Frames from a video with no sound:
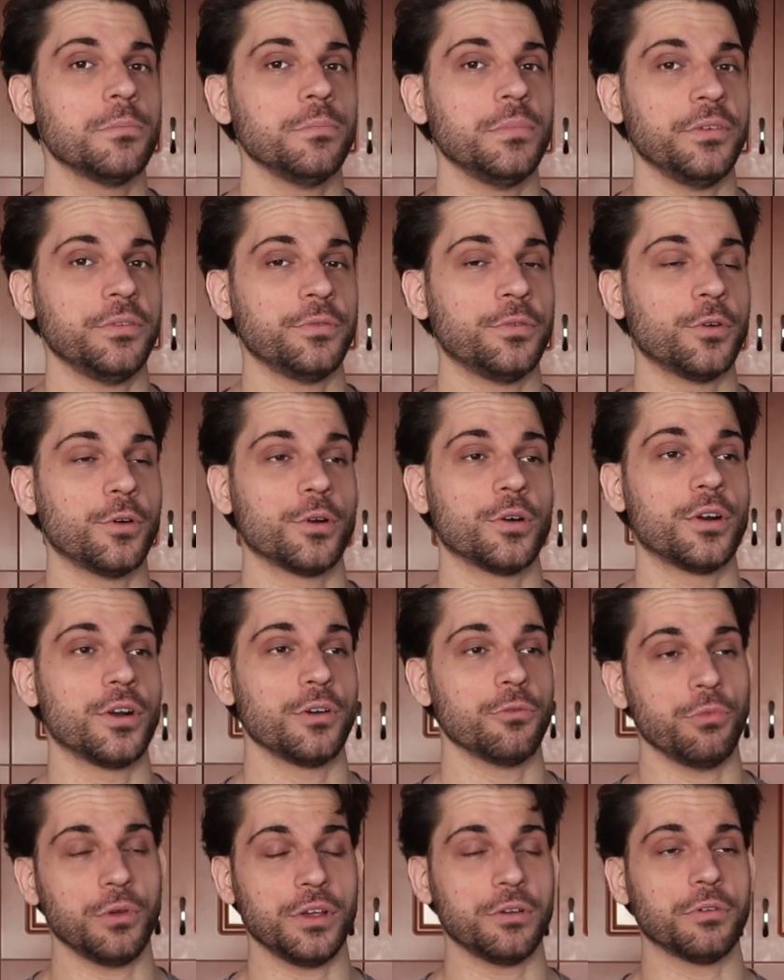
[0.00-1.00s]

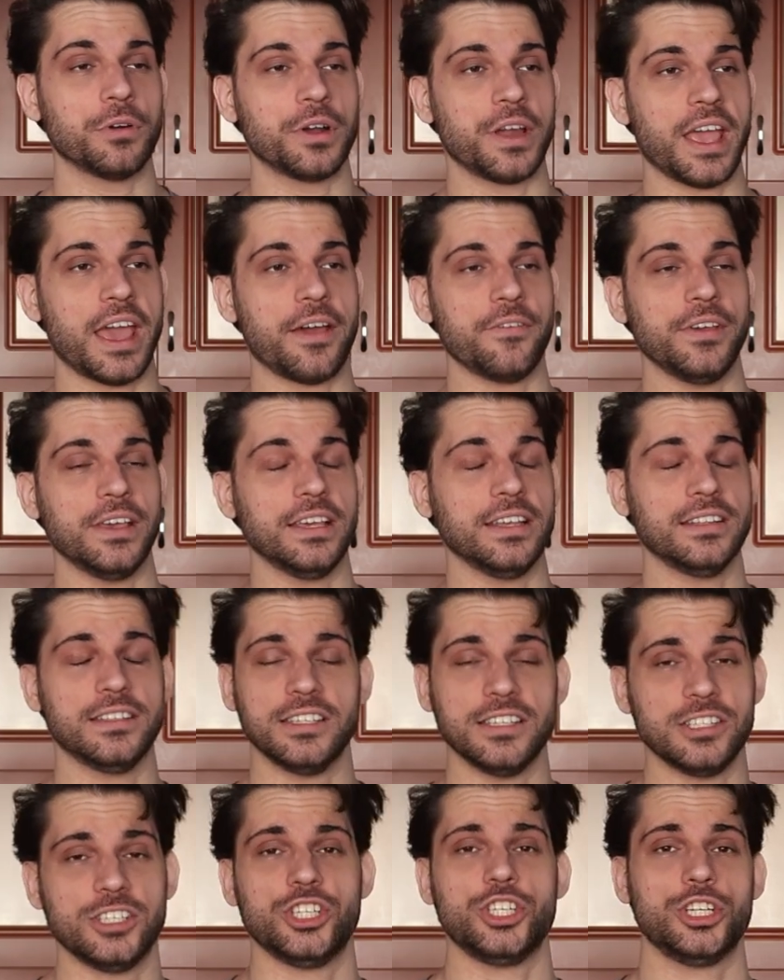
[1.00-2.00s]
before we were having
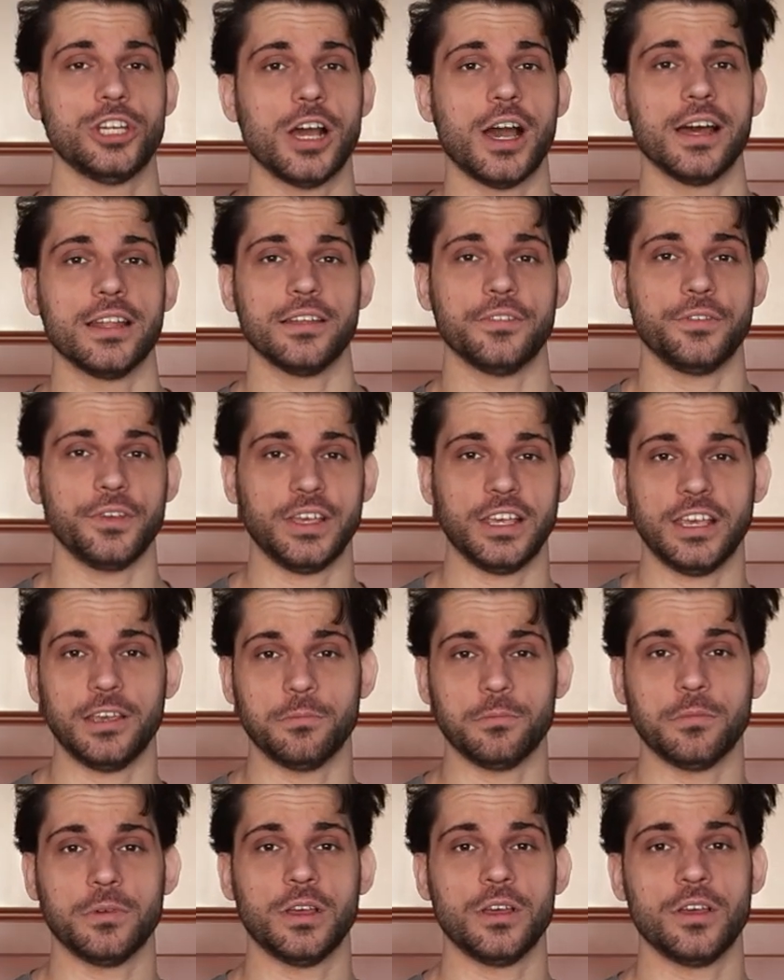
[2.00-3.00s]
this shot of
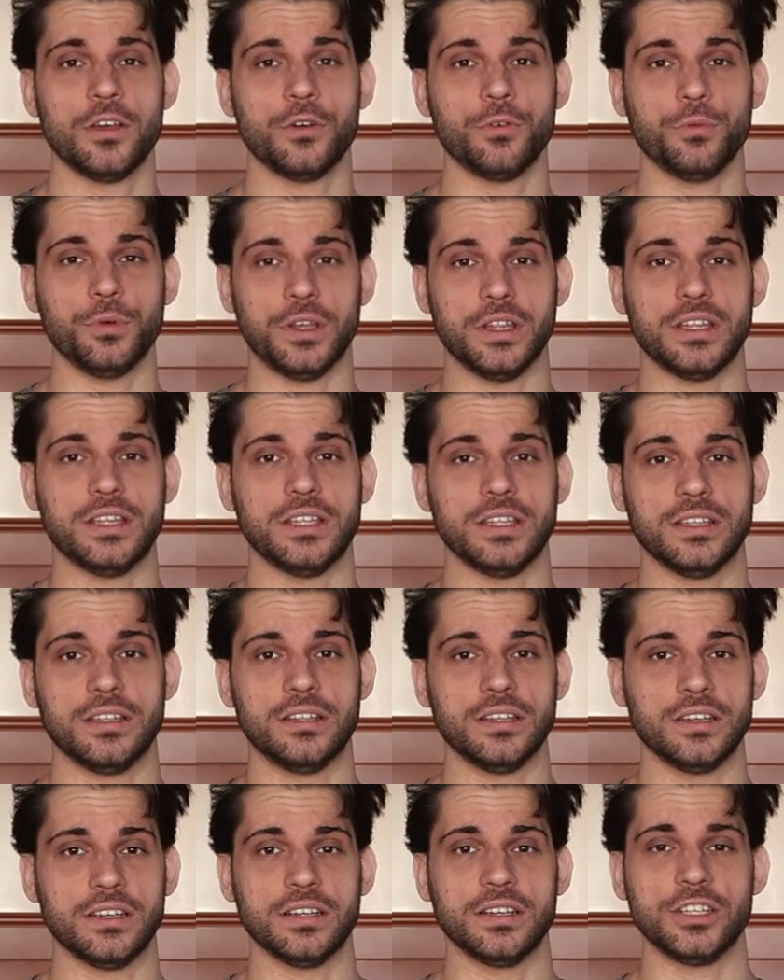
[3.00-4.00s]
him with
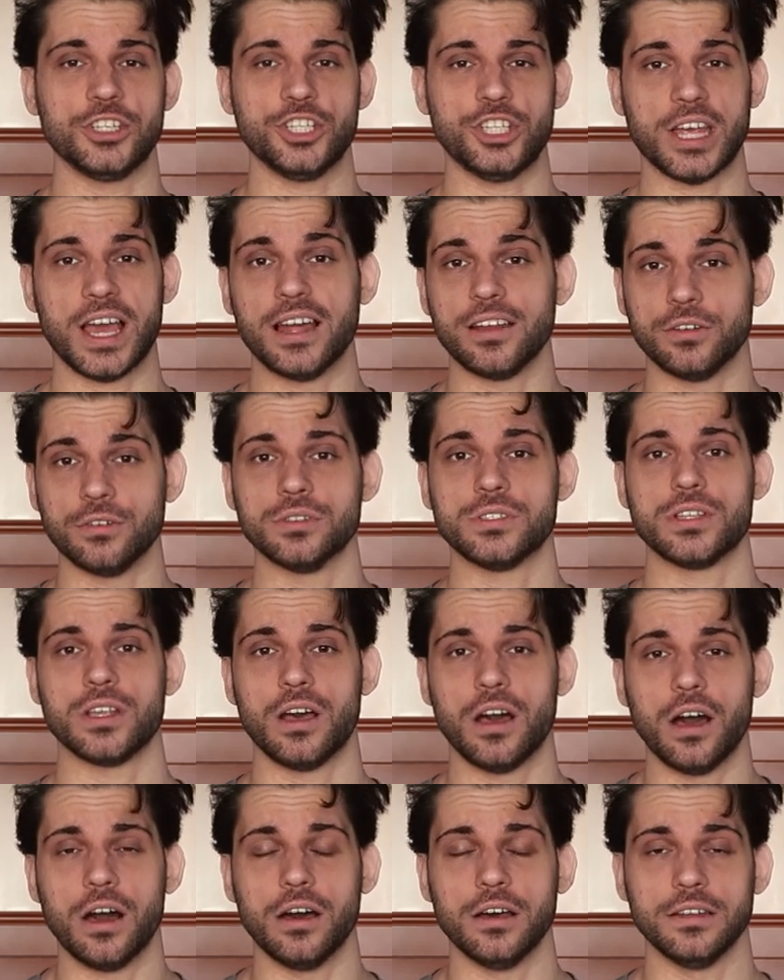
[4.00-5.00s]
the shadows
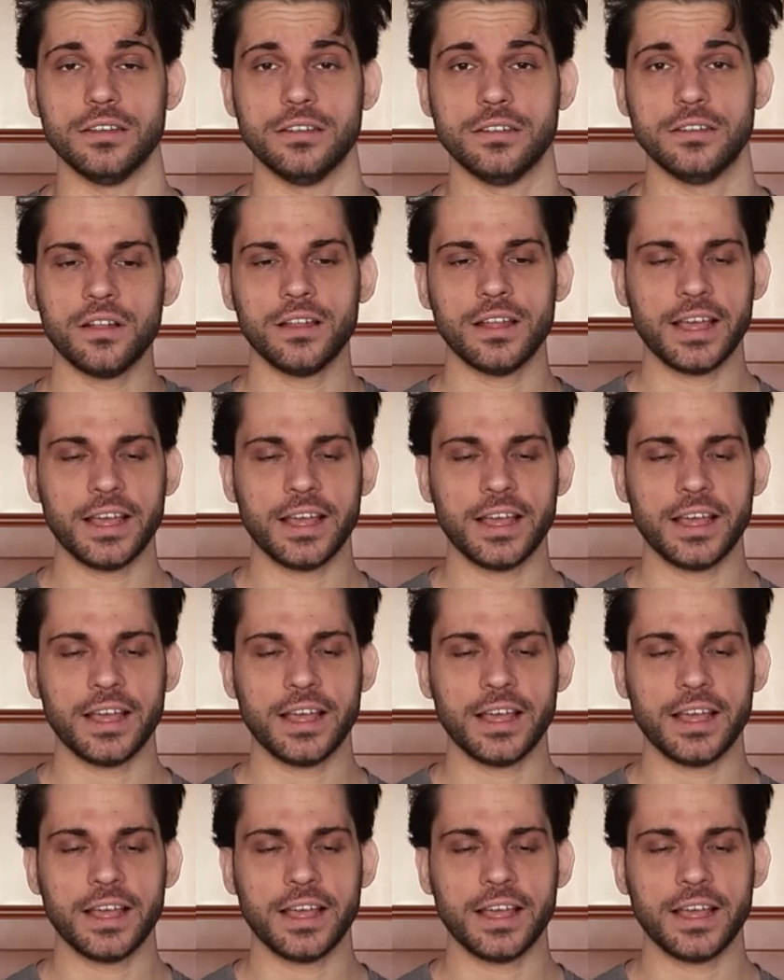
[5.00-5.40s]
on.